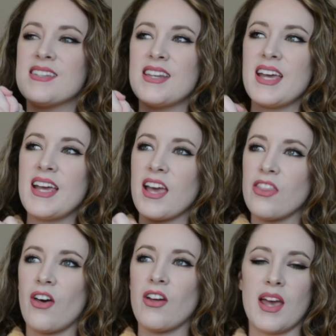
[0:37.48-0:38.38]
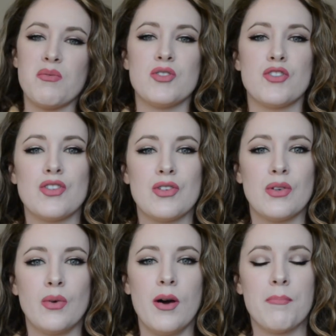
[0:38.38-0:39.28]
Today I thought I would
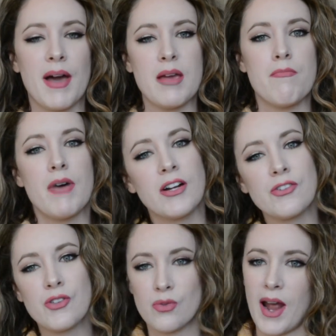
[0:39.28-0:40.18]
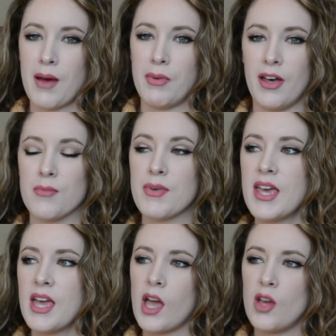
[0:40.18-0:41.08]
do my March wrap-up.
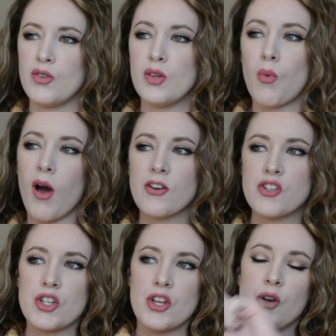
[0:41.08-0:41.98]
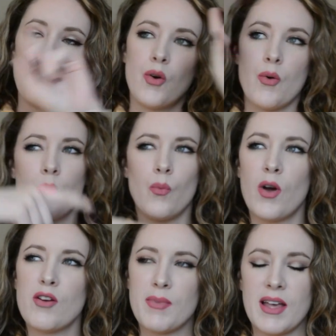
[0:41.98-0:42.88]
If you watched
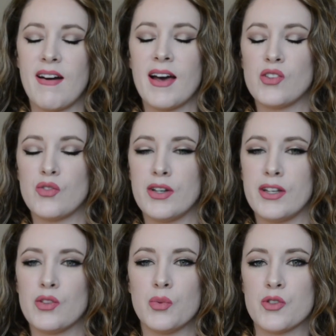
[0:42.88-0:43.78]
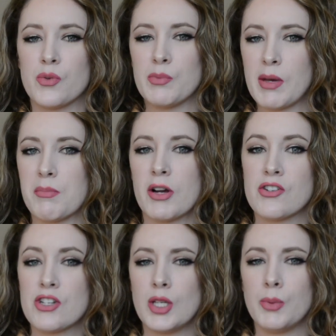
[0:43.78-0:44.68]
one of my last videos, which was my
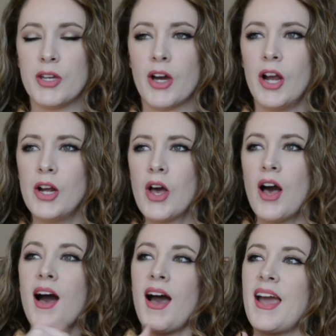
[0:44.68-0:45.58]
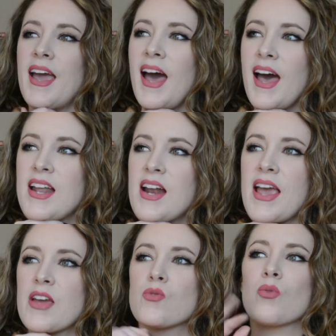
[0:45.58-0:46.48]
March TBR, I had
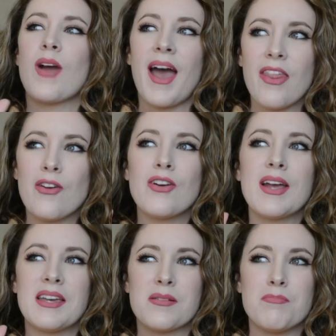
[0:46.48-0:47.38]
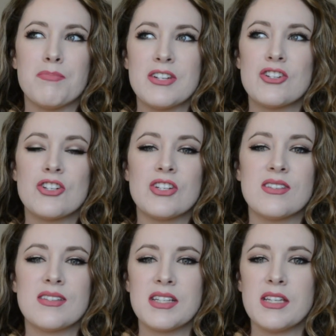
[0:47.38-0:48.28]
a rather
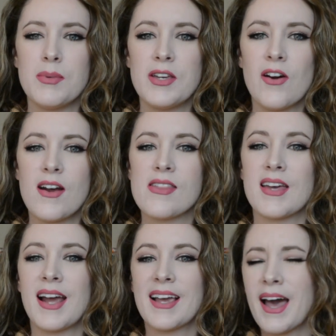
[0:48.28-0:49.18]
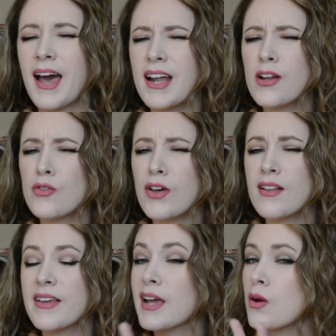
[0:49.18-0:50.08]
ambitious TBR that I kind of
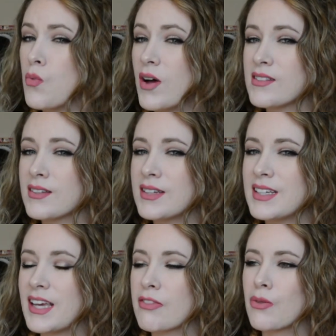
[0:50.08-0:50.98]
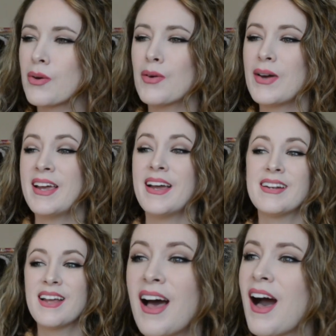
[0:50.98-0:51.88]
felt like I wasn't going to get through, and